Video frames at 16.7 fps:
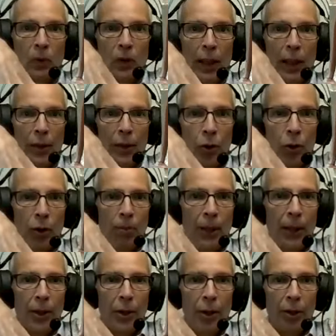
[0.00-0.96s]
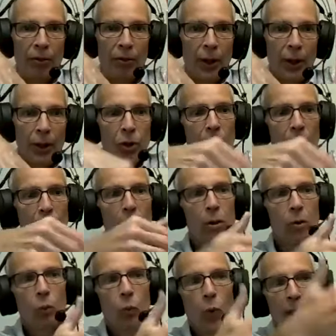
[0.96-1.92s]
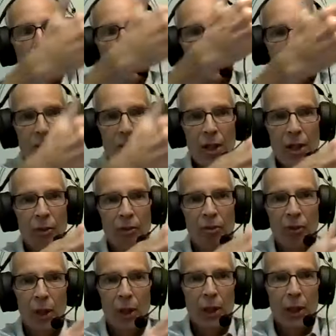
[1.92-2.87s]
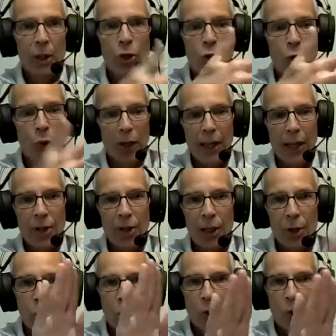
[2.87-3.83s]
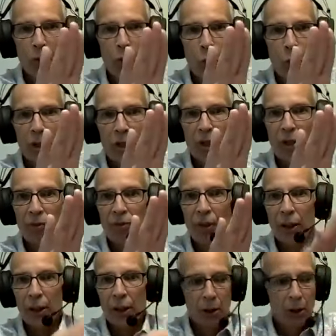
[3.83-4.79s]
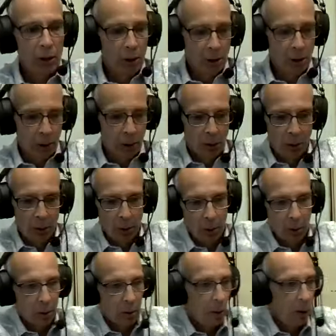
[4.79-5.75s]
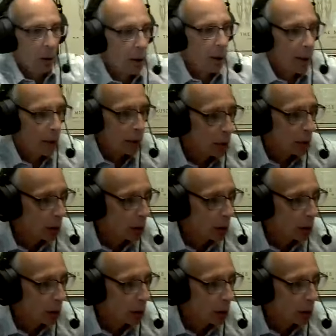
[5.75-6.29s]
That's called plantar flexion. When this in the front contracts, that's called dorsiflexion. All right.